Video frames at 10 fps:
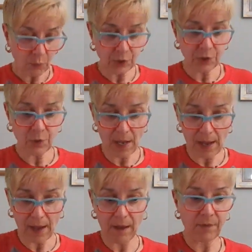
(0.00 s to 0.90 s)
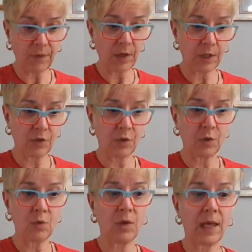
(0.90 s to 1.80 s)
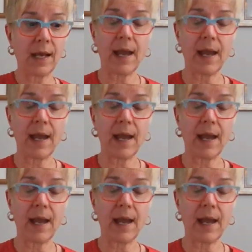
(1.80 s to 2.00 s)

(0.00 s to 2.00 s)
Would you have a zoo that